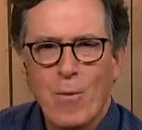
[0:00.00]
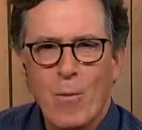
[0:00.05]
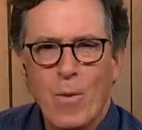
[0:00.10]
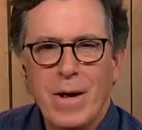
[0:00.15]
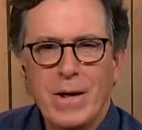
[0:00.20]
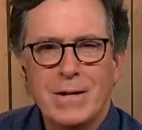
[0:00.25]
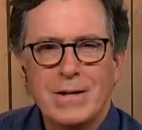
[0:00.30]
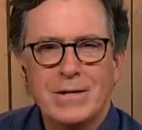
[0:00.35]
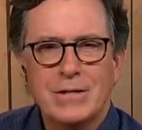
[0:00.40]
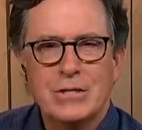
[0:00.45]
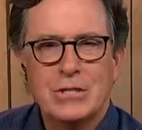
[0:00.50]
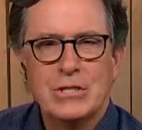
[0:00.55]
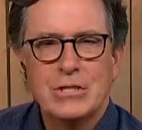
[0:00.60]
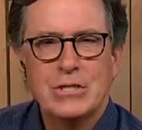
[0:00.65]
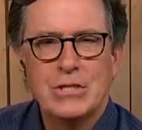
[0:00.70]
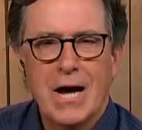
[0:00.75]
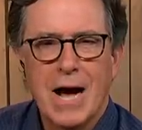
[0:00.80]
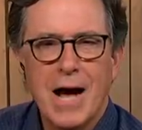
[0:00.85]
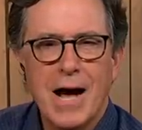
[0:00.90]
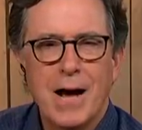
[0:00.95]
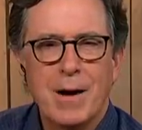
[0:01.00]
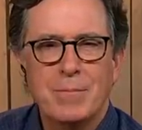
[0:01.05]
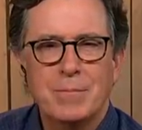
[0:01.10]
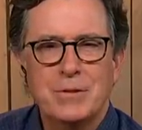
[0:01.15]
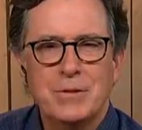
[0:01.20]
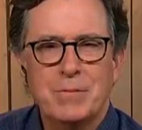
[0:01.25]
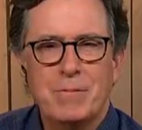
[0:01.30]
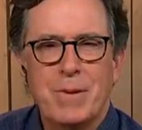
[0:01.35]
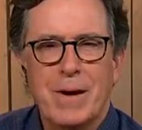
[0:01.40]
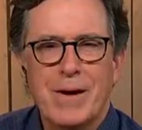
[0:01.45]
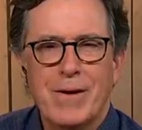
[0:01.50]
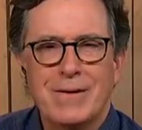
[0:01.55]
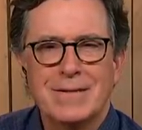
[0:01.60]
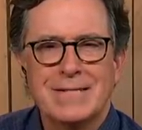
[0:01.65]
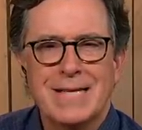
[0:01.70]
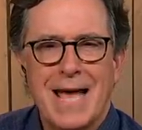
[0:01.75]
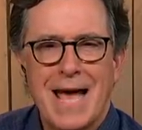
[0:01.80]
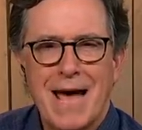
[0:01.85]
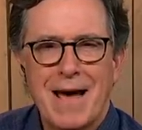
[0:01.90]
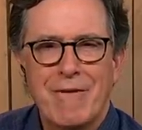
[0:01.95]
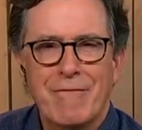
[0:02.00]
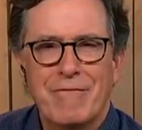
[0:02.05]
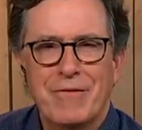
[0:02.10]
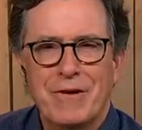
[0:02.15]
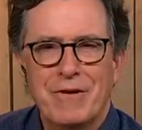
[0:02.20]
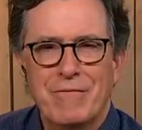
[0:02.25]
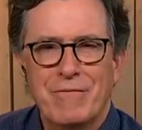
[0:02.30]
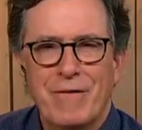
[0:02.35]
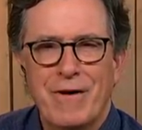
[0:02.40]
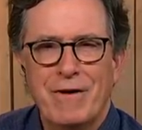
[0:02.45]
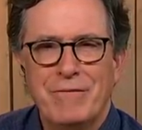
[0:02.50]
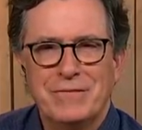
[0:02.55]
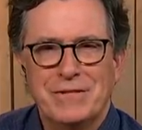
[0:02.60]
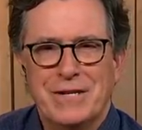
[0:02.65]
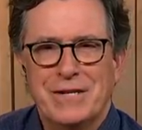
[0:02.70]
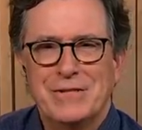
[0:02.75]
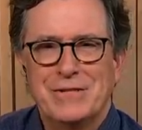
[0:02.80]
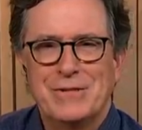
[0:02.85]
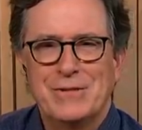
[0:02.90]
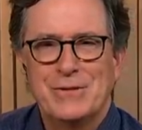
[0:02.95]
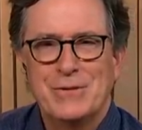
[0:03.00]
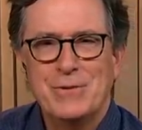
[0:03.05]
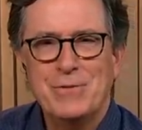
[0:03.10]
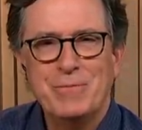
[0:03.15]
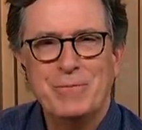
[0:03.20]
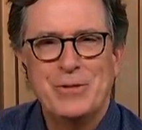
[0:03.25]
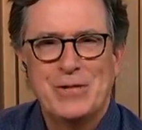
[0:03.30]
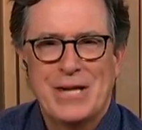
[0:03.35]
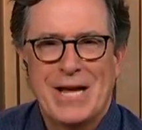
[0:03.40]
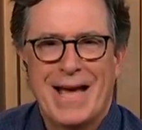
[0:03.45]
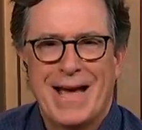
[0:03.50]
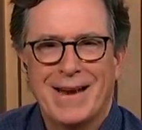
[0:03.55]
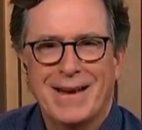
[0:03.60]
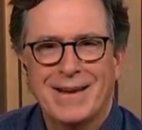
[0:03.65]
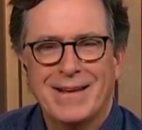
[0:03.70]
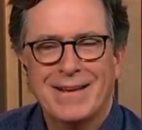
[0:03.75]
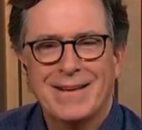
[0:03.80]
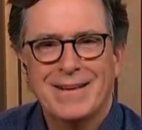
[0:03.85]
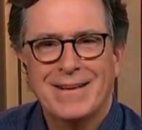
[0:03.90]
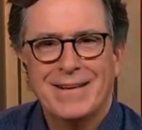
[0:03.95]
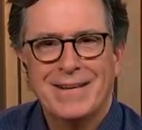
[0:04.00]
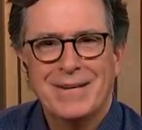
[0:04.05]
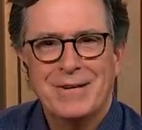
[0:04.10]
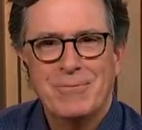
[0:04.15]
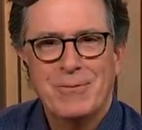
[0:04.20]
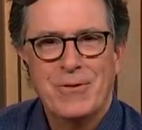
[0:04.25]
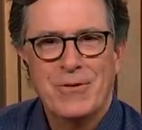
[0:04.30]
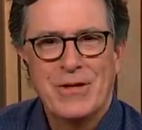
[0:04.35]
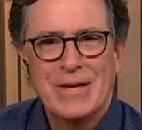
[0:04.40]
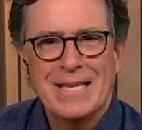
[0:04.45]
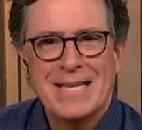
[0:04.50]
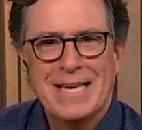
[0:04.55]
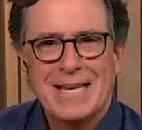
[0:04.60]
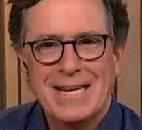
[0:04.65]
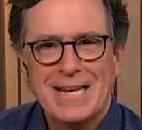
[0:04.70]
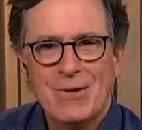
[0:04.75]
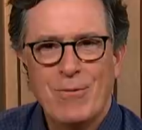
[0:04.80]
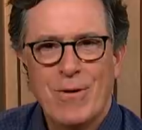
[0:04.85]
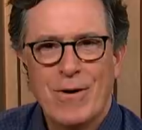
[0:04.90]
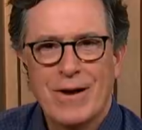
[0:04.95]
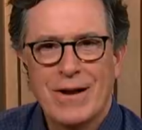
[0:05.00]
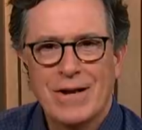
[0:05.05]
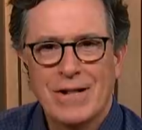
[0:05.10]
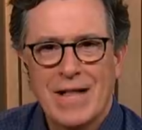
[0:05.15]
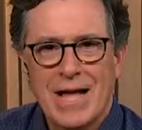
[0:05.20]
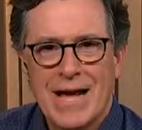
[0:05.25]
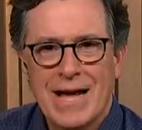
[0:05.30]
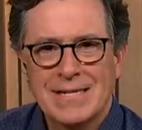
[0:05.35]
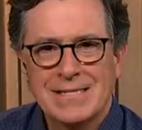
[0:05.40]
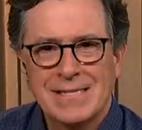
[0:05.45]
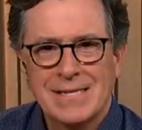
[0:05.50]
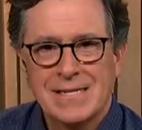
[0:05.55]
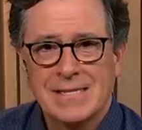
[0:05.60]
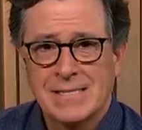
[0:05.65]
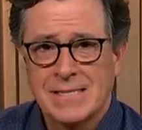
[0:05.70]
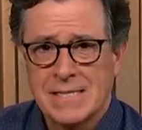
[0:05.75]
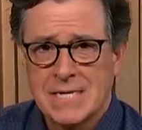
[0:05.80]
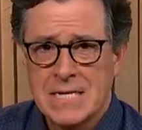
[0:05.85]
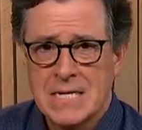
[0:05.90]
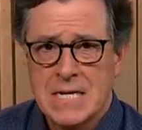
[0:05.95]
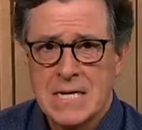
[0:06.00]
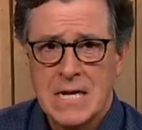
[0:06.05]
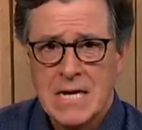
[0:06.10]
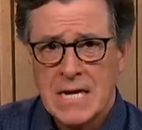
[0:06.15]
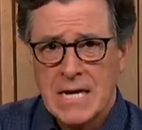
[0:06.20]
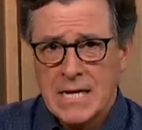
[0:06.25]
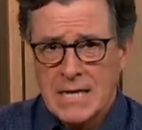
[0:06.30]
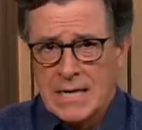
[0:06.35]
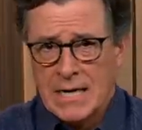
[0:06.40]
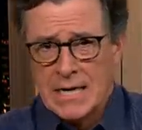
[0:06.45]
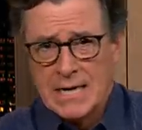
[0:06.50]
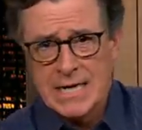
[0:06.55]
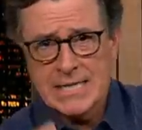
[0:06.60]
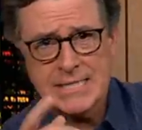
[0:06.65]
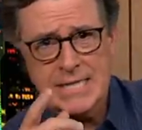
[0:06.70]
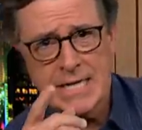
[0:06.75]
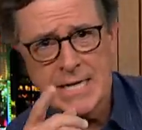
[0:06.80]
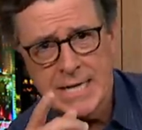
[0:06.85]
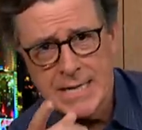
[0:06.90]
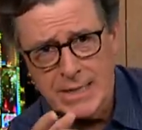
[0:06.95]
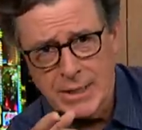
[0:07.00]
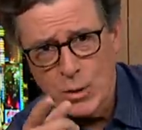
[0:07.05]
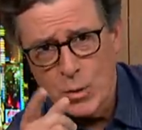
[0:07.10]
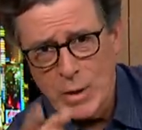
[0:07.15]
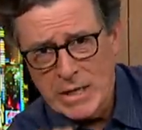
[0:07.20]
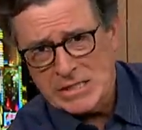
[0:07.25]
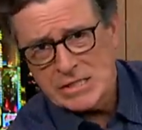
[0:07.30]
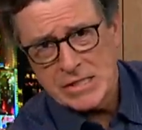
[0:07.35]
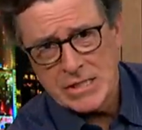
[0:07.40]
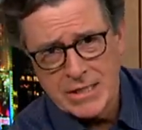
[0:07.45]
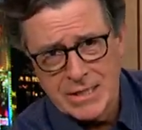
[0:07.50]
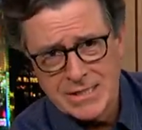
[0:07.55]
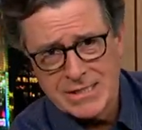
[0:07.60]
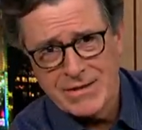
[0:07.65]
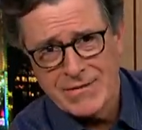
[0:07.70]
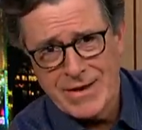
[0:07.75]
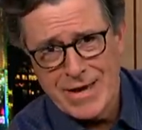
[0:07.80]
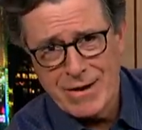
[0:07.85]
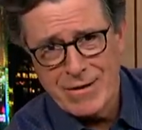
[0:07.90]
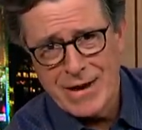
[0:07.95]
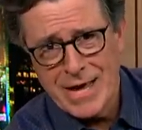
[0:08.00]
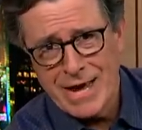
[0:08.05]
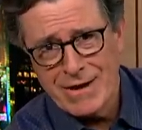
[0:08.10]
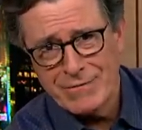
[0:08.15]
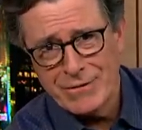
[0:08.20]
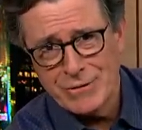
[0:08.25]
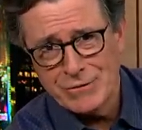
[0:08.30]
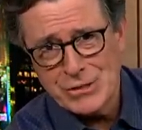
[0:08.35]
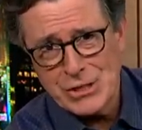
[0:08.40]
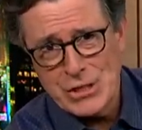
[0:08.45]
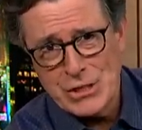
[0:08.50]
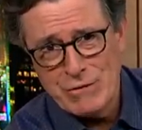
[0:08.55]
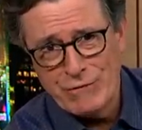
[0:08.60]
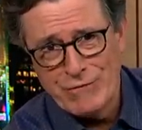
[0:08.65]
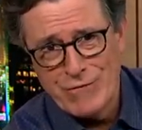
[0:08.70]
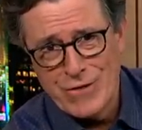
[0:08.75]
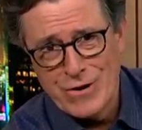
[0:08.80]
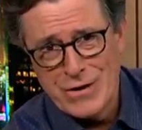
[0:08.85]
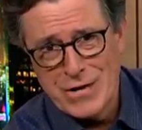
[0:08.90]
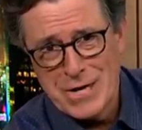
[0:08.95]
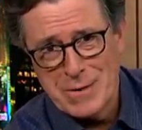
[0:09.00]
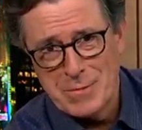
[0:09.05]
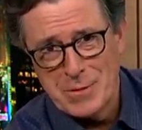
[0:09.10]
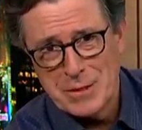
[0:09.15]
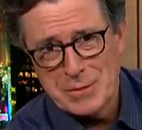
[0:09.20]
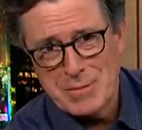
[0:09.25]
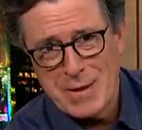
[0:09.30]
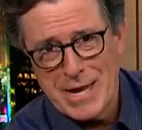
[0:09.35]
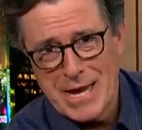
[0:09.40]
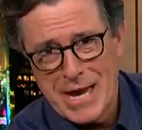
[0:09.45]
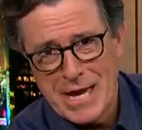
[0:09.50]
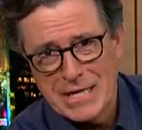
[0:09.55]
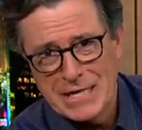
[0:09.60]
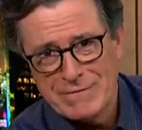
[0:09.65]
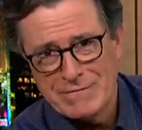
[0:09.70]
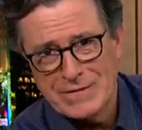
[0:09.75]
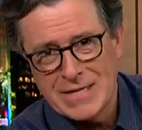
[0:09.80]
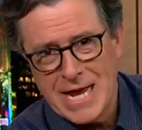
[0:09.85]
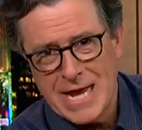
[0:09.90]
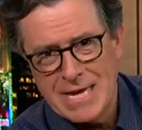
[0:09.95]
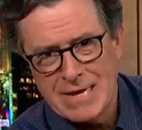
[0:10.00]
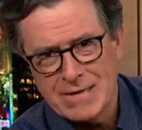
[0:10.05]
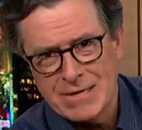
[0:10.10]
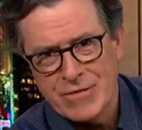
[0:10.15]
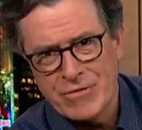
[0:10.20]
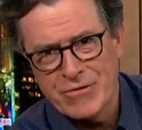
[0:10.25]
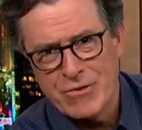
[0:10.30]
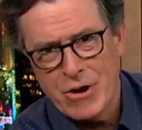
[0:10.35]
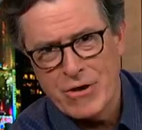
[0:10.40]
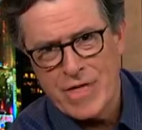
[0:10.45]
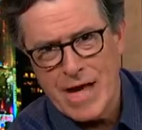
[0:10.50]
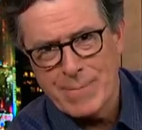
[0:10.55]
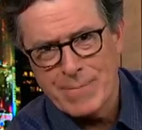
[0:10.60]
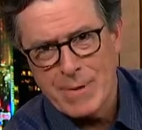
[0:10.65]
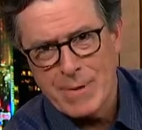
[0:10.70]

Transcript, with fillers: what job do parents have that involves a Zoom chat with a kitty wearing glasses? Listen here, Whiskers, if I don't have those Q4 numbers by end of day, you can throw that